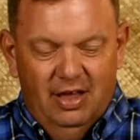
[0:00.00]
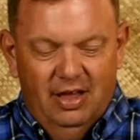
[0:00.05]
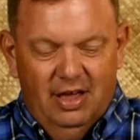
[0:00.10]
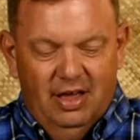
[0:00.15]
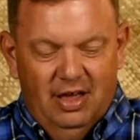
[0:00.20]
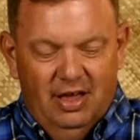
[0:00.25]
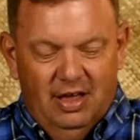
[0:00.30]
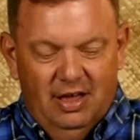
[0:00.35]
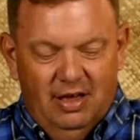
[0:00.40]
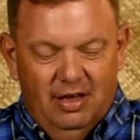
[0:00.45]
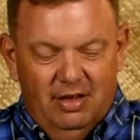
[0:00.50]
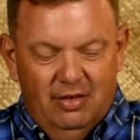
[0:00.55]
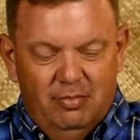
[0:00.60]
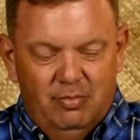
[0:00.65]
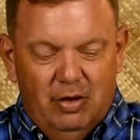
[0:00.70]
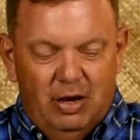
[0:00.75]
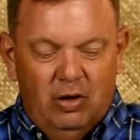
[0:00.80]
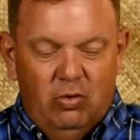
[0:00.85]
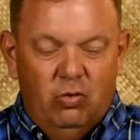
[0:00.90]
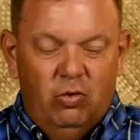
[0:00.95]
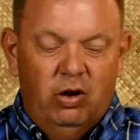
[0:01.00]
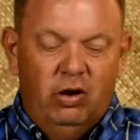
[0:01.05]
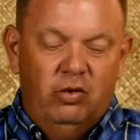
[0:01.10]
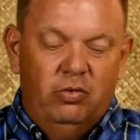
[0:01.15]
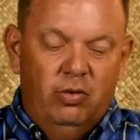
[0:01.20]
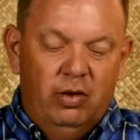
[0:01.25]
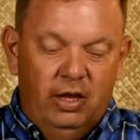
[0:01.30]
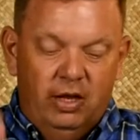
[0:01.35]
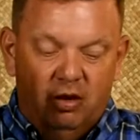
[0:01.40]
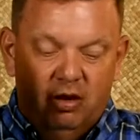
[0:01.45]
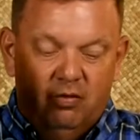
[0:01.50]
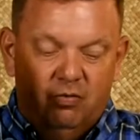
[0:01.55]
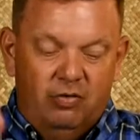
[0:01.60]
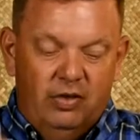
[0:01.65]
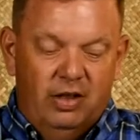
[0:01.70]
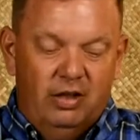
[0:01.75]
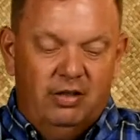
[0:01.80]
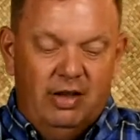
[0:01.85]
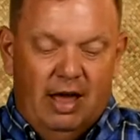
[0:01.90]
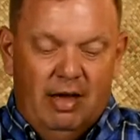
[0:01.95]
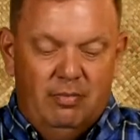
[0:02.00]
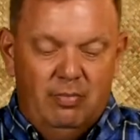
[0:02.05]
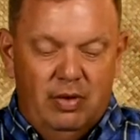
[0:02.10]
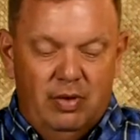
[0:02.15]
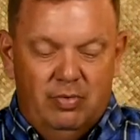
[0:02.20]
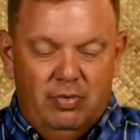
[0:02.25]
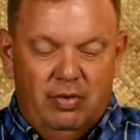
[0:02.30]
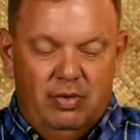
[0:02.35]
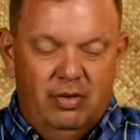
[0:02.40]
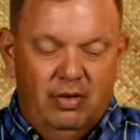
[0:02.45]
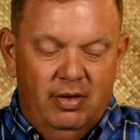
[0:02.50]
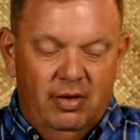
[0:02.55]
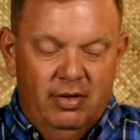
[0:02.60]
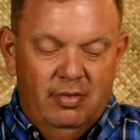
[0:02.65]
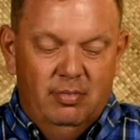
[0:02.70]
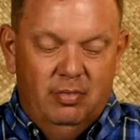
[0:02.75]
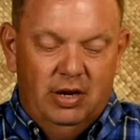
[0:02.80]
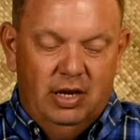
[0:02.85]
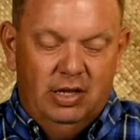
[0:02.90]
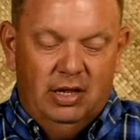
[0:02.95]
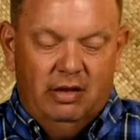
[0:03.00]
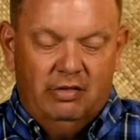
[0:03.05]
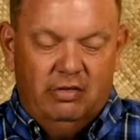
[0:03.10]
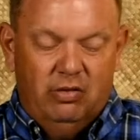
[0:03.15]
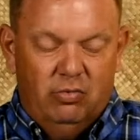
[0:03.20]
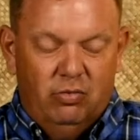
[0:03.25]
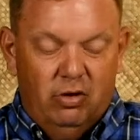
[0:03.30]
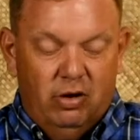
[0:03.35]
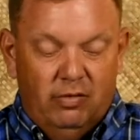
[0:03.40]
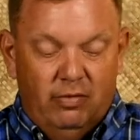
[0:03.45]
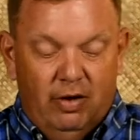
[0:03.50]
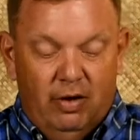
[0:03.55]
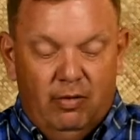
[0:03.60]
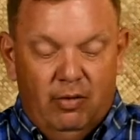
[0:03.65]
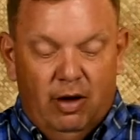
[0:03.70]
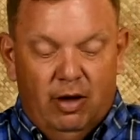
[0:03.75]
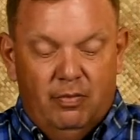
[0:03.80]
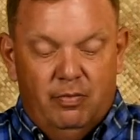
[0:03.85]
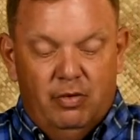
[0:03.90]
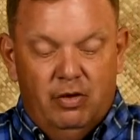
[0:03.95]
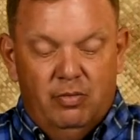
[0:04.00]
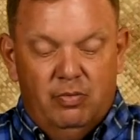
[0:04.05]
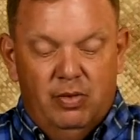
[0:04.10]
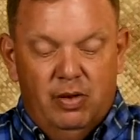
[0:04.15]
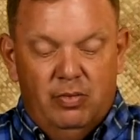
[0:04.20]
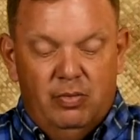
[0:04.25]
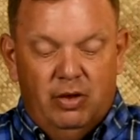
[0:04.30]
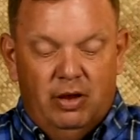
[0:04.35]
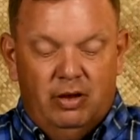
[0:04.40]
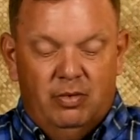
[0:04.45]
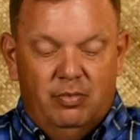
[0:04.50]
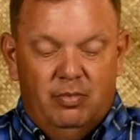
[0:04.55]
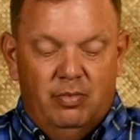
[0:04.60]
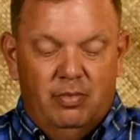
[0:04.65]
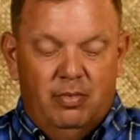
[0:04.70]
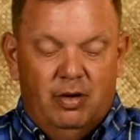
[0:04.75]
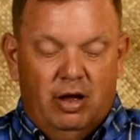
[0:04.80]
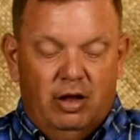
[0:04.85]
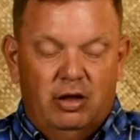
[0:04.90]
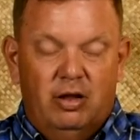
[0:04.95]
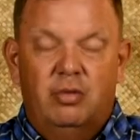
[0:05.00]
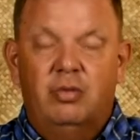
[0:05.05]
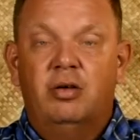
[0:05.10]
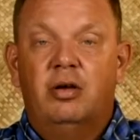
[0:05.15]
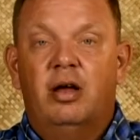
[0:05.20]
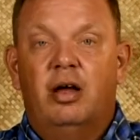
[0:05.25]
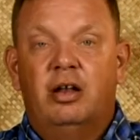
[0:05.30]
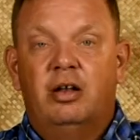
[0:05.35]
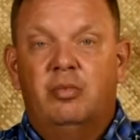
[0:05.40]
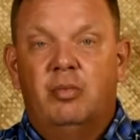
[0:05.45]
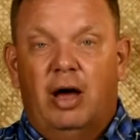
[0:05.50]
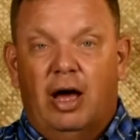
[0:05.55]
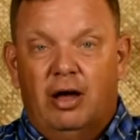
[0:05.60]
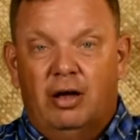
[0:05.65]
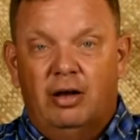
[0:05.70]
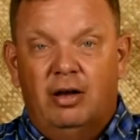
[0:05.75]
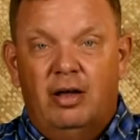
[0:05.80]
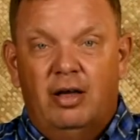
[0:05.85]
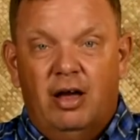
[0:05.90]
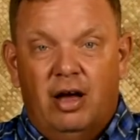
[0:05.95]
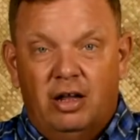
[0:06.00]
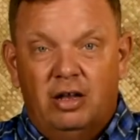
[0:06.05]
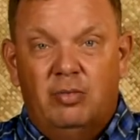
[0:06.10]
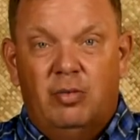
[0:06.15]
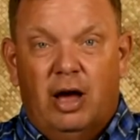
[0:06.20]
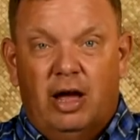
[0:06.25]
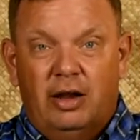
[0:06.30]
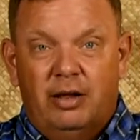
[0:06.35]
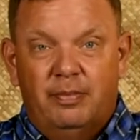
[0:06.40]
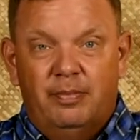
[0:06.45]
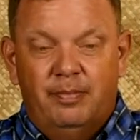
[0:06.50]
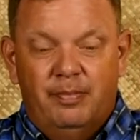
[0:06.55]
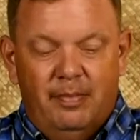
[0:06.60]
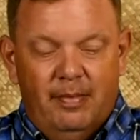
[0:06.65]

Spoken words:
But it works really good for the top people, but it doesn't work very well for the people on the bottom.